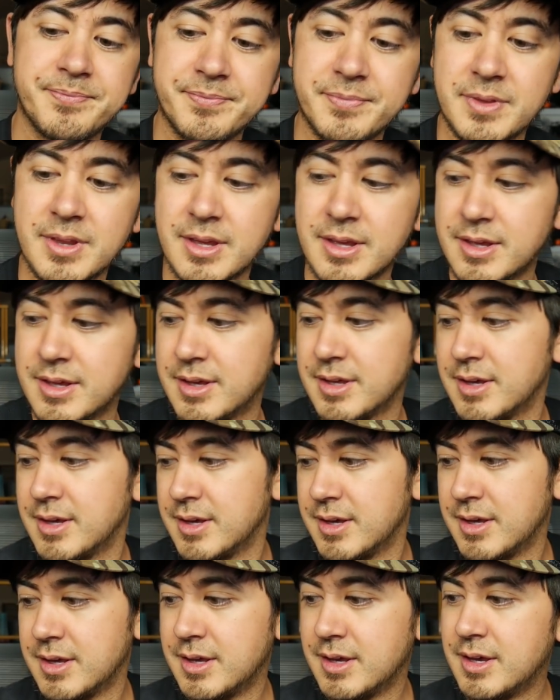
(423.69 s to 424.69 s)

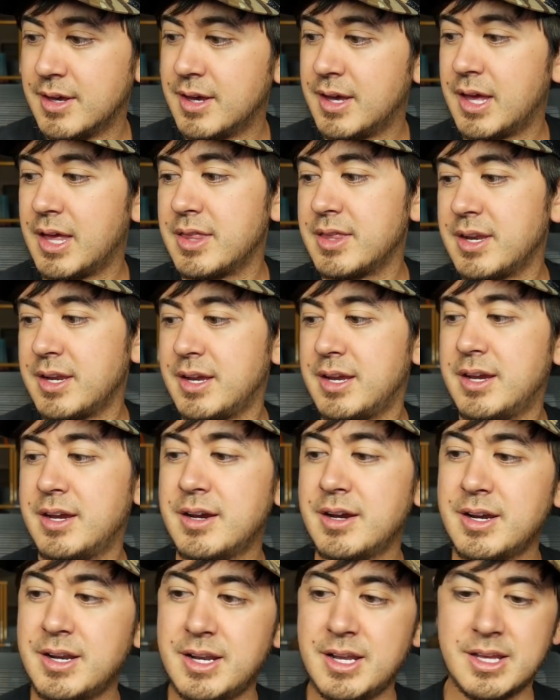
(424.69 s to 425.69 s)
And then
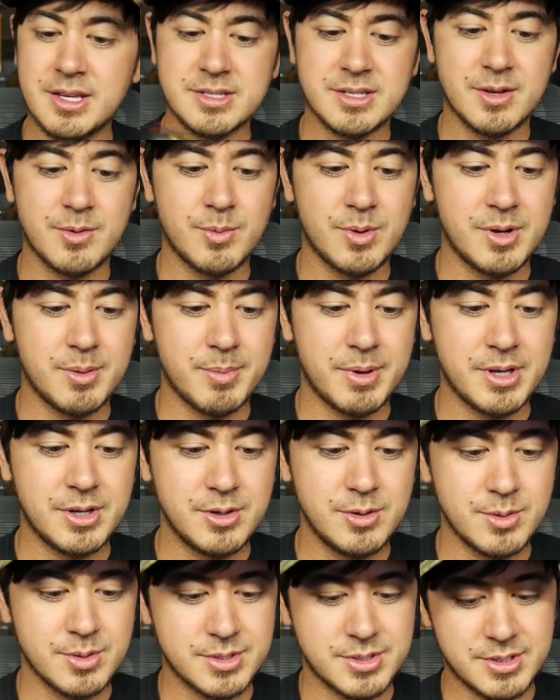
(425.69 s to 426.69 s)
here it is on one of my
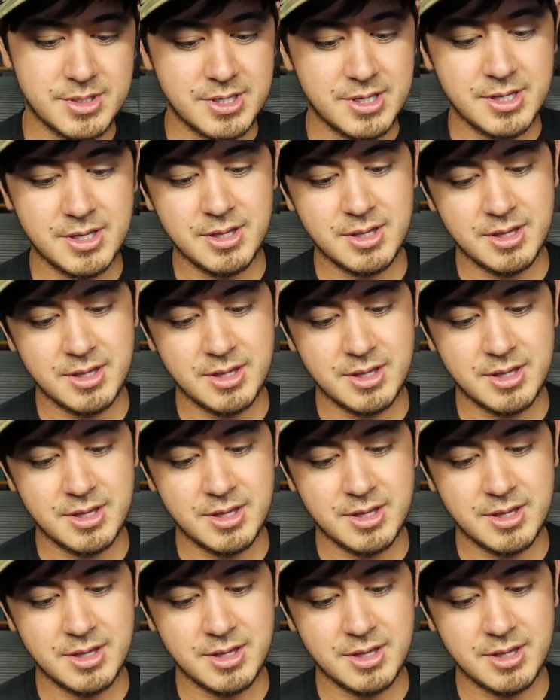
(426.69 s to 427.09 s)
newest